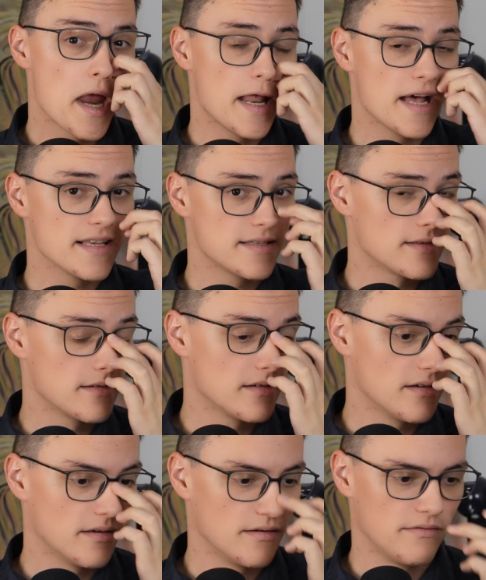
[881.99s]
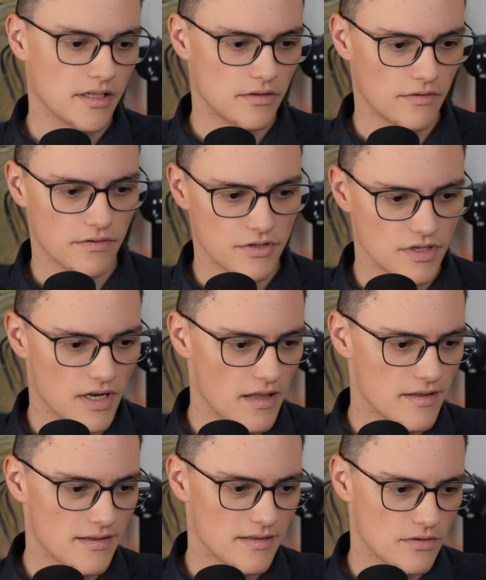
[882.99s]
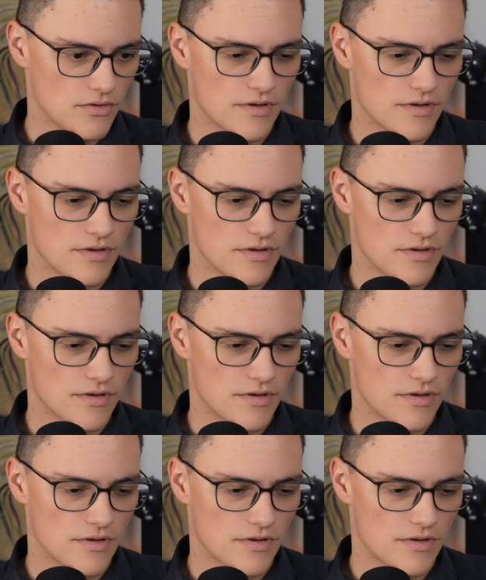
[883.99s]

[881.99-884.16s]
It has vector functionality that's